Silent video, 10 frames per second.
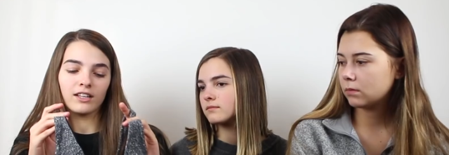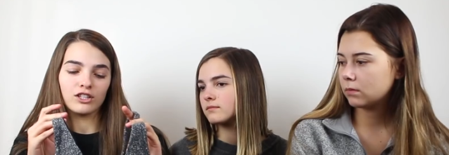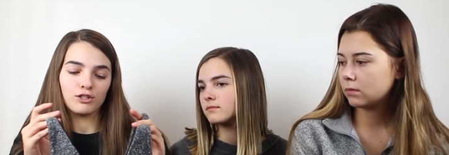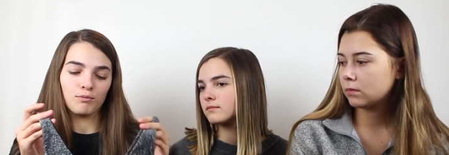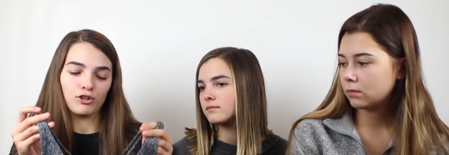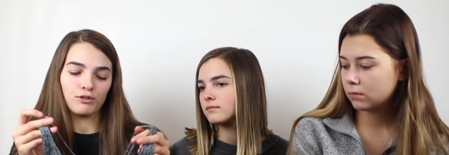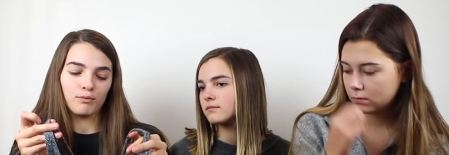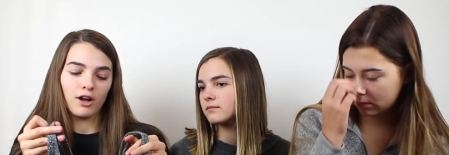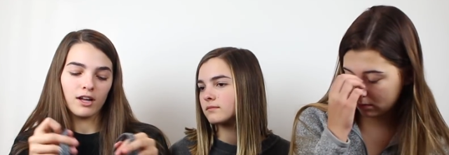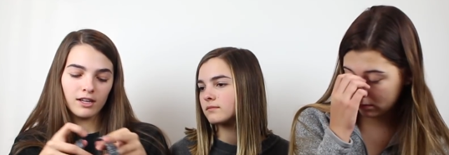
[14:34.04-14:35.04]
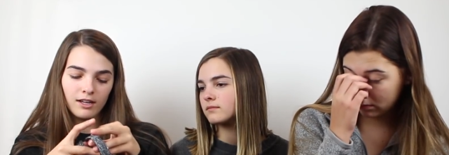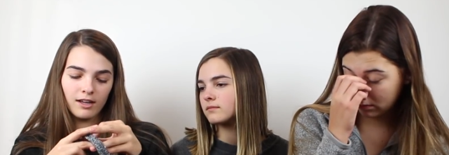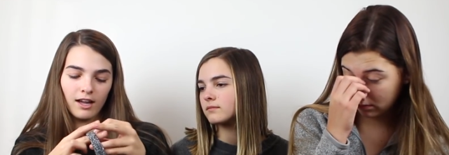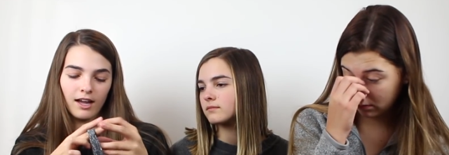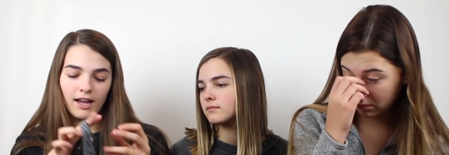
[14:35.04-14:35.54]
Speaker 1: like this sports bra.
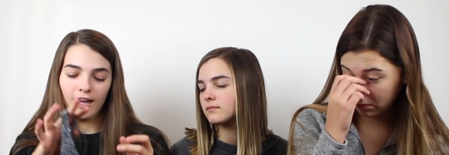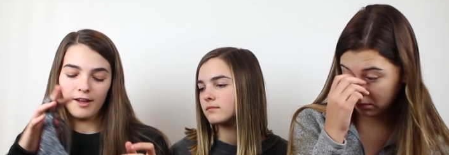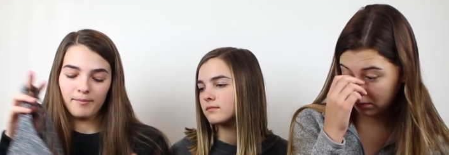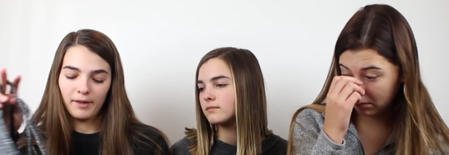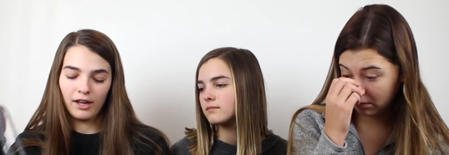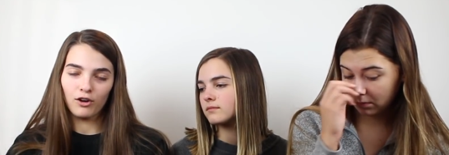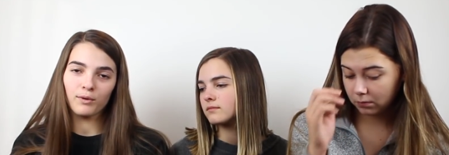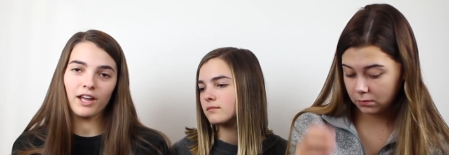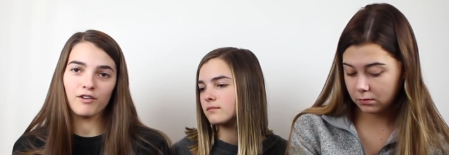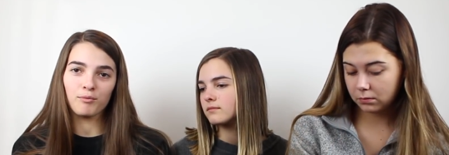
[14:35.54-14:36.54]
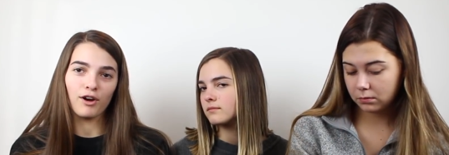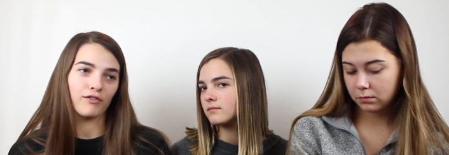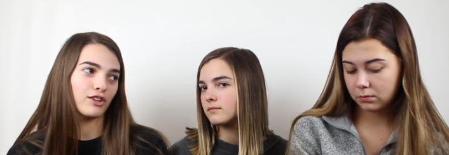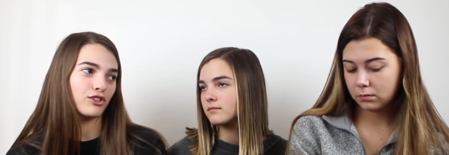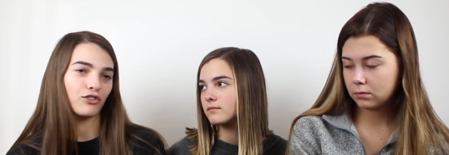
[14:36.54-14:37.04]
Um, I don't really have a
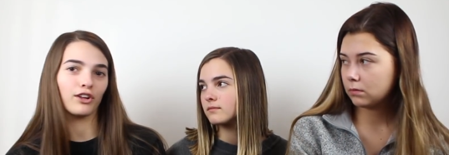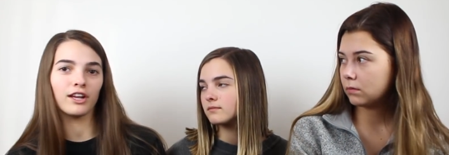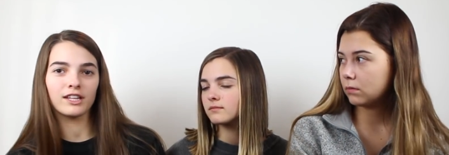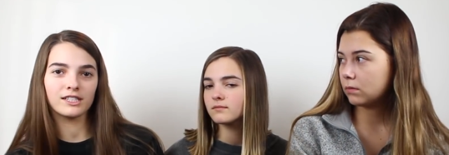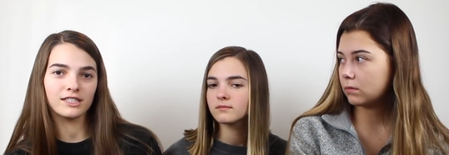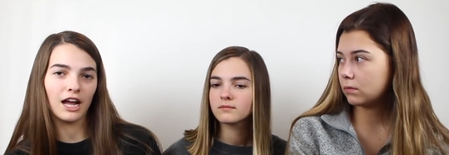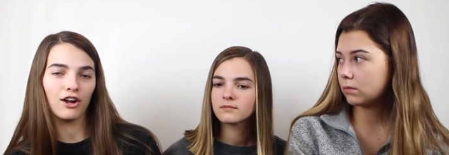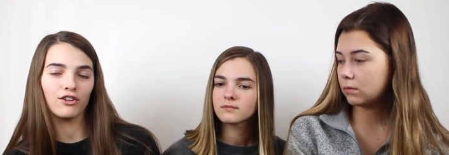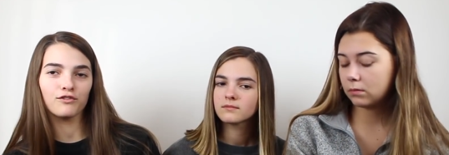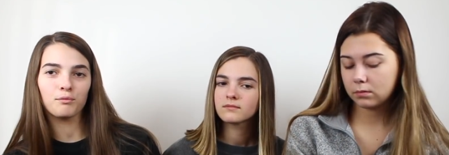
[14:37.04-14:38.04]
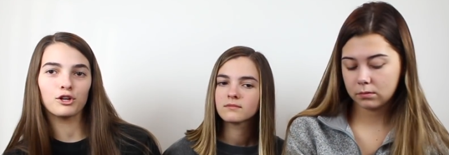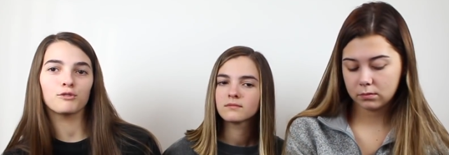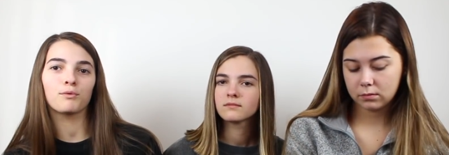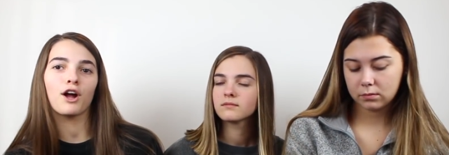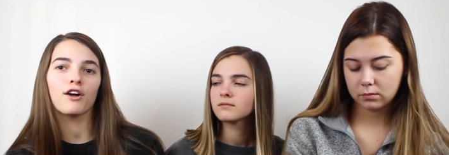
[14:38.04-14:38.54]
preference for like this style of sports
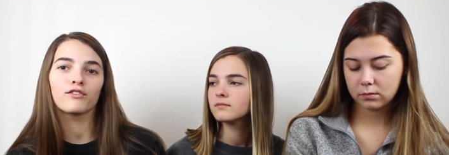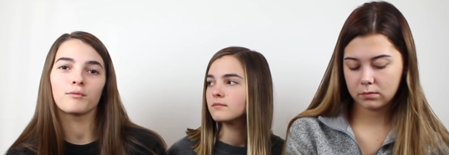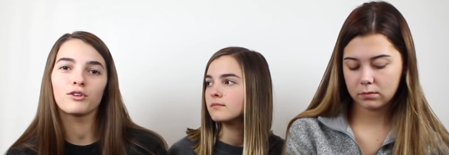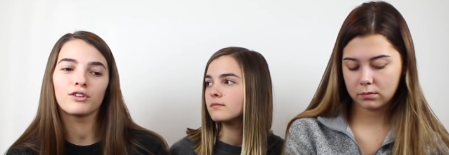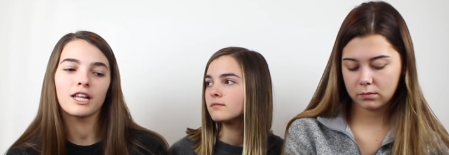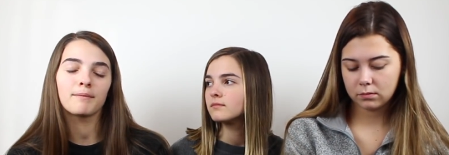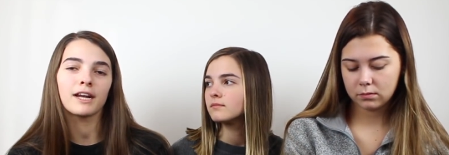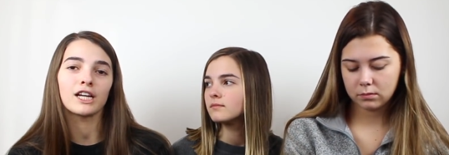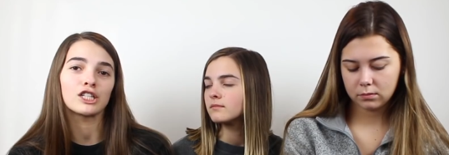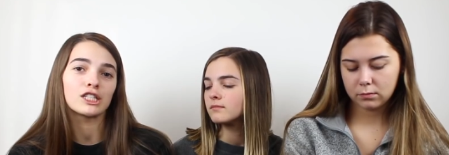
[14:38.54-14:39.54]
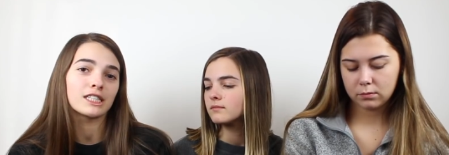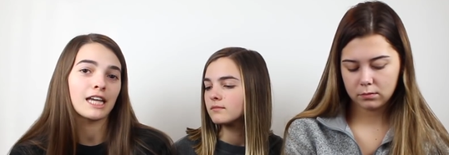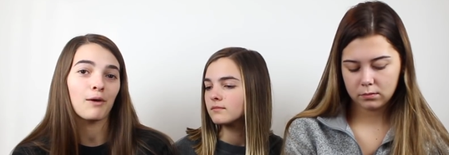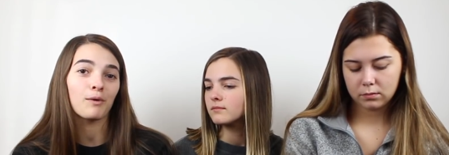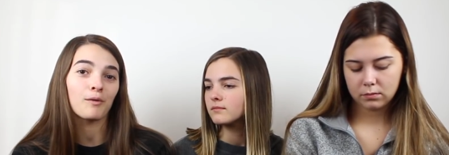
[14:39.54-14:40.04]
bra from Lululemon. I just
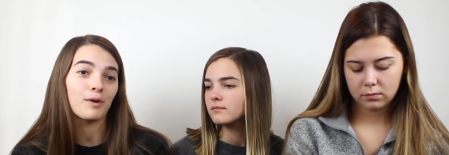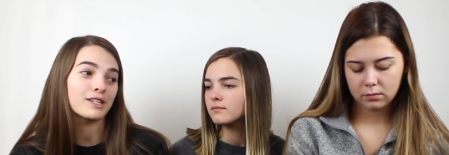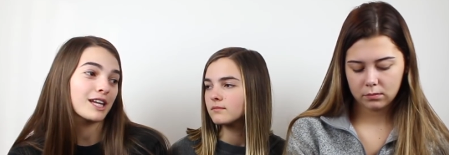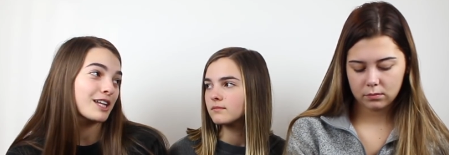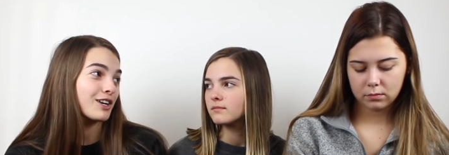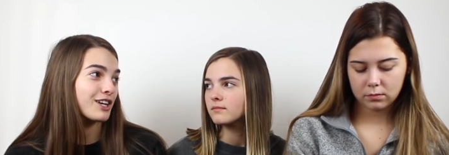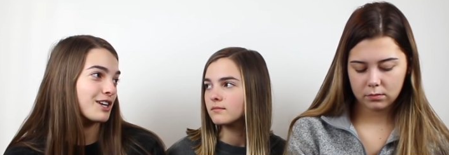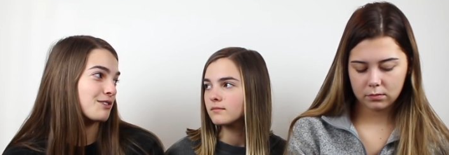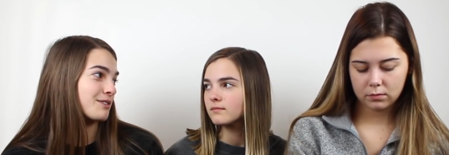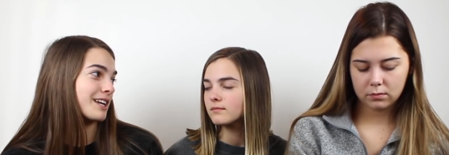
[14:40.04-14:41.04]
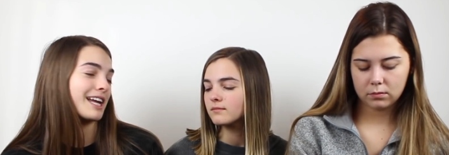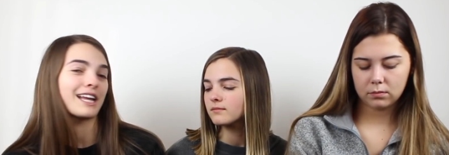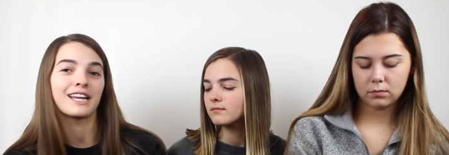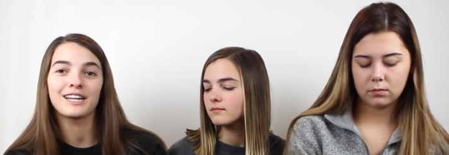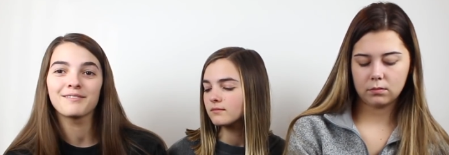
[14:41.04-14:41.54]
get what ones I think are cute,
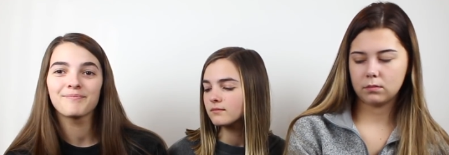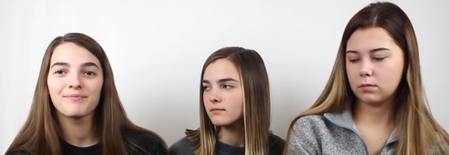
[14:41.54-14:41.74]
and